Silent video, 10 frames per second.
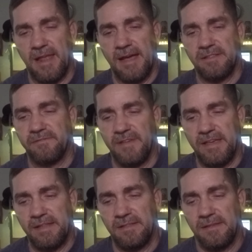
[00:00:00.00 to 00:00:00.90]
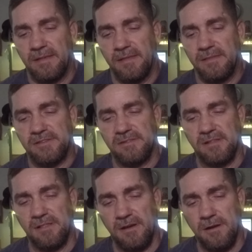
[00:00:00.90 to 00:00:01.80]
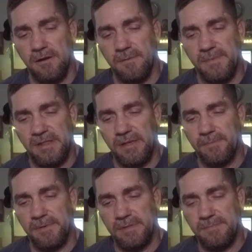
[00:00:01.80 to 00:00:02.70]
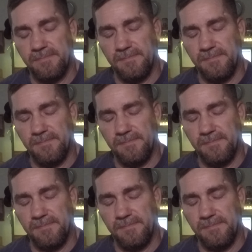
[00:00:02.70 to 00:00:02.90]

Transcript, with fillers: activate this little arm, and it would